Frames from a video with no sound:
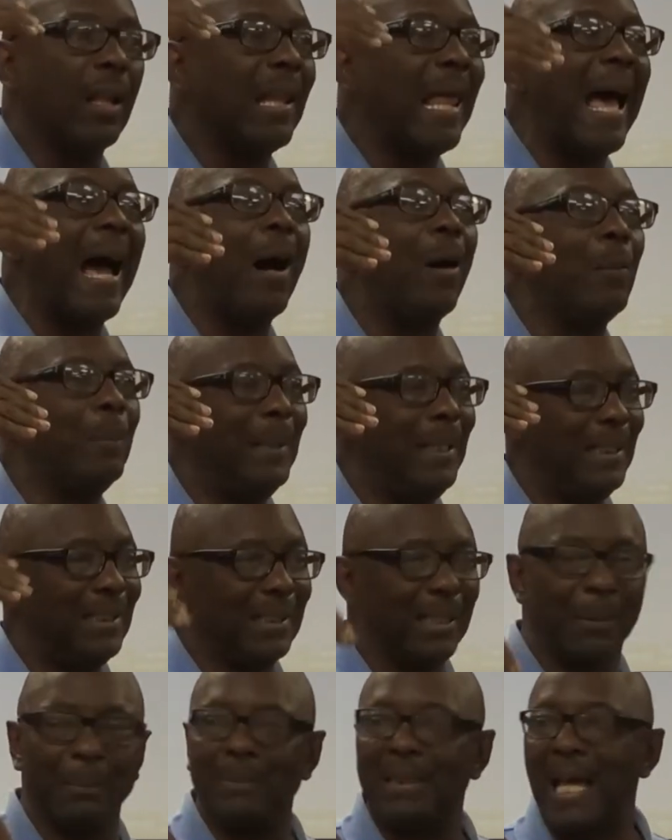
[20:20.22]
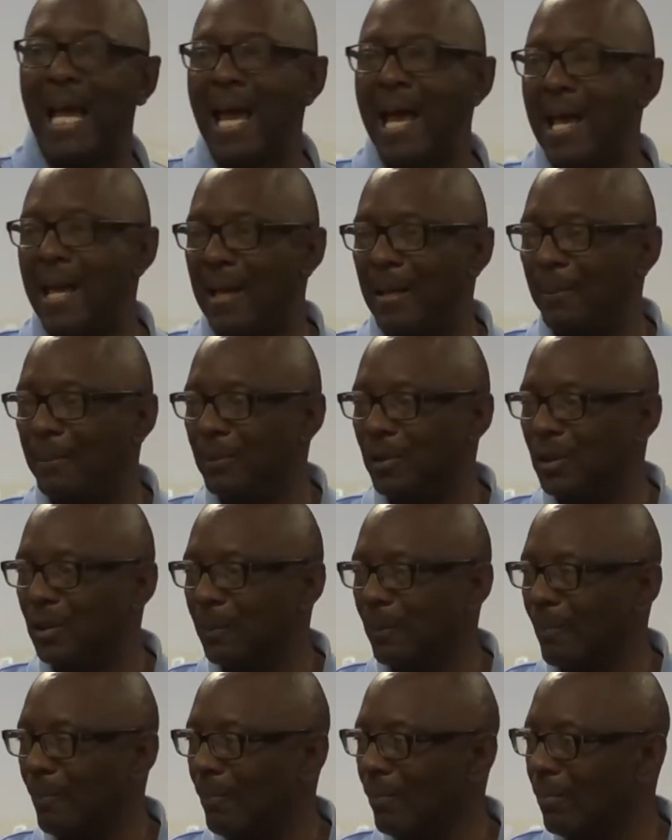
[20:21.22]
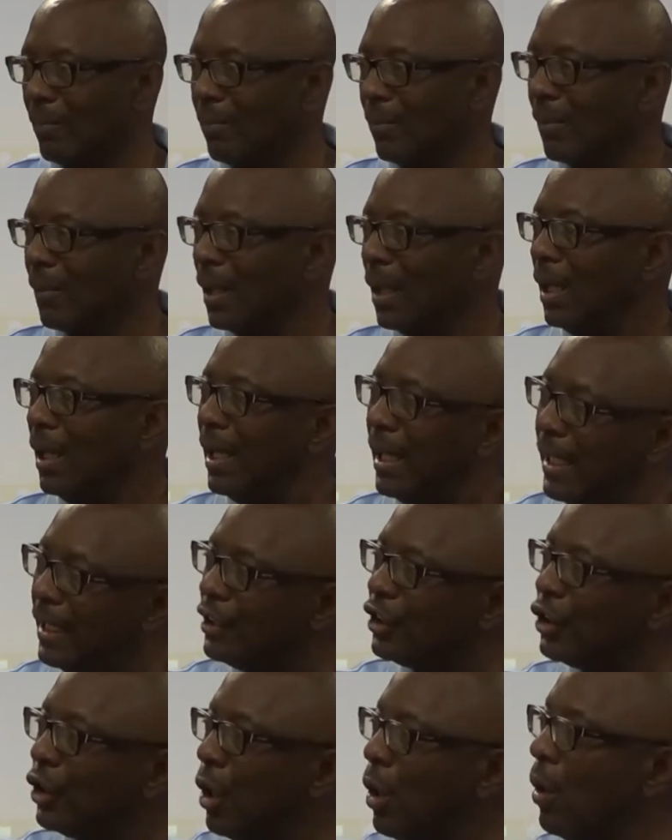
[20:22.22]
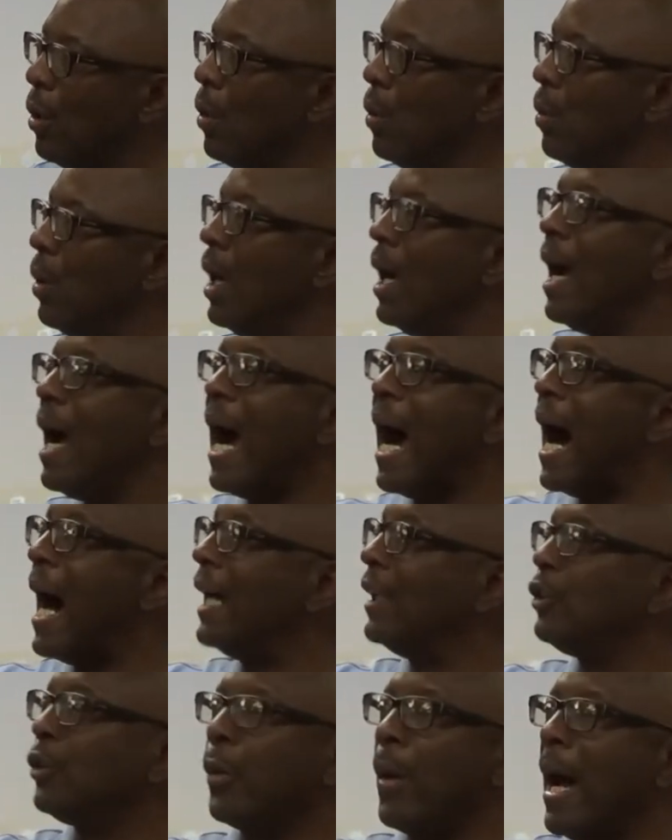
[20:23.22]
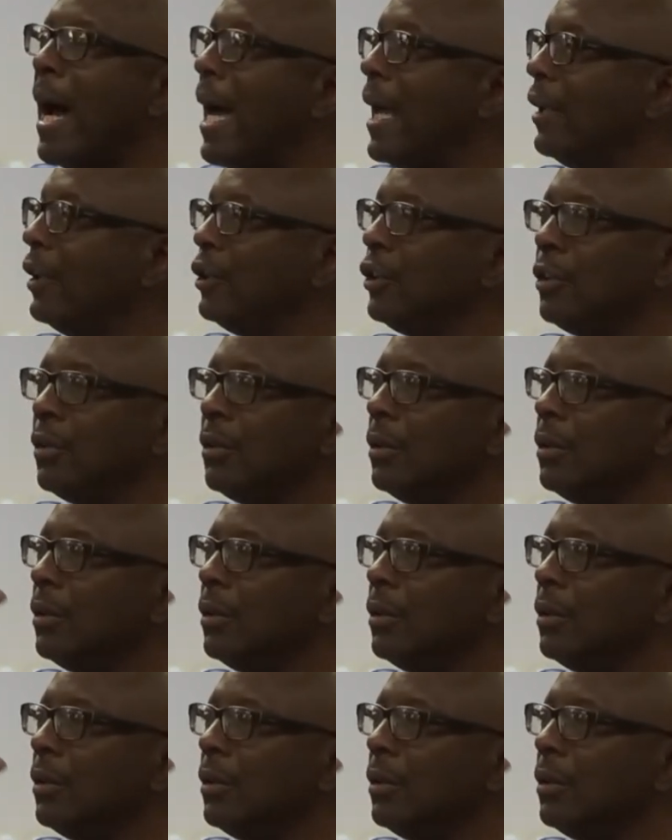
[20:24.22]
allow me sometimes. And so I try